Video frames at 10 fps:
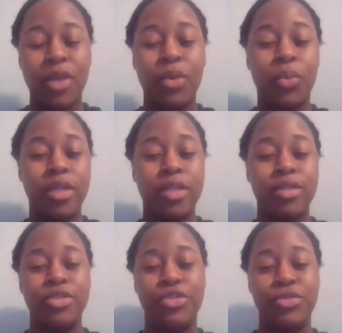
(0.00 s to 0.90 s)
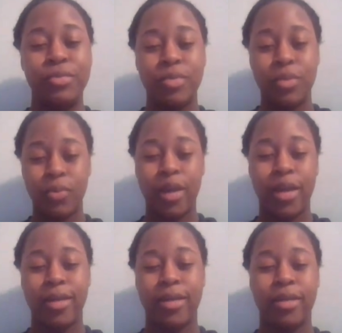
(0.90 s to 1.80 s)
1, 2,
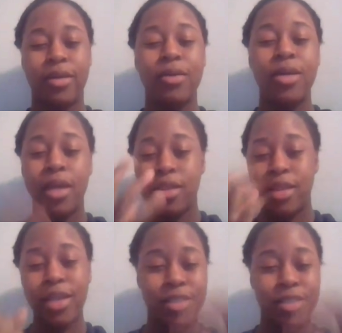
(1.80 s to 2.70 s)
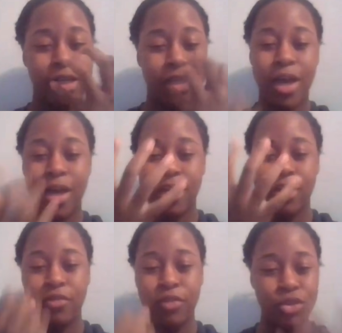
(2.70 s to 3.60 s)
ready, go. That's a lot
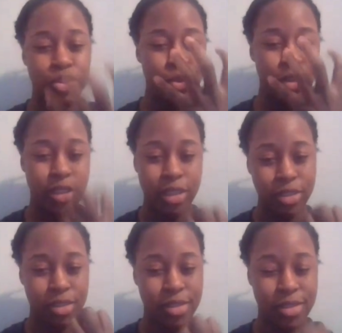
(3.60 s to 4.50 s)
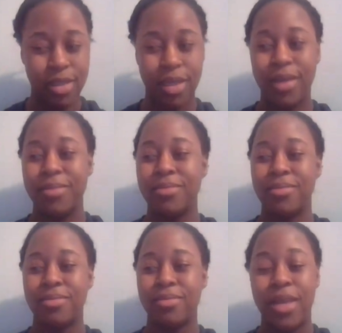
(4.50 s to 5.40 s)
of nutrients.
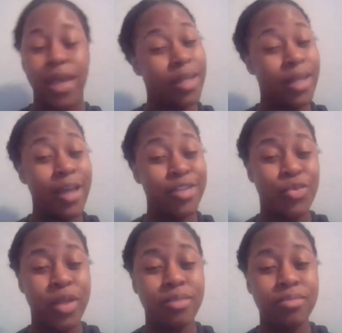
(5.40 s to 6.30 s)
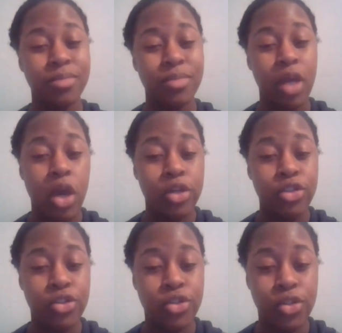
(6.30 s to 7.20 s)
And last one,
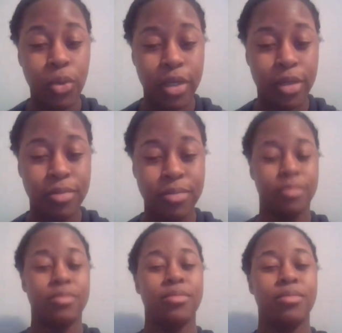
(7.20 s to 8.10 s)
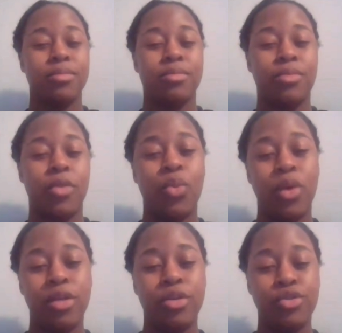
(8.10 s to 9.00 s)
soda.
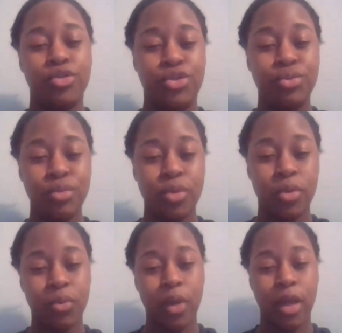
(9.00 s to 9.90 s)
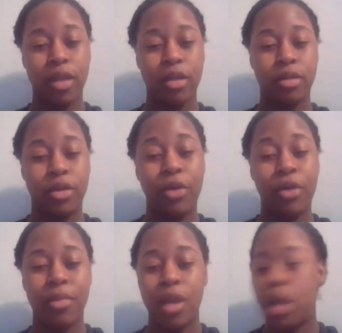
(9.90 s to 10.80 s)
1, 2, ready,
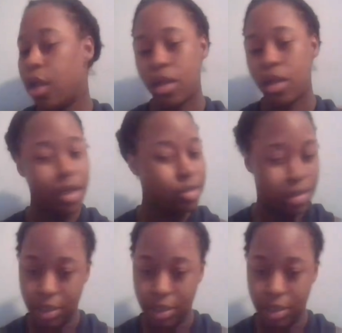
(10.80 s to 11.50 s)
go. That's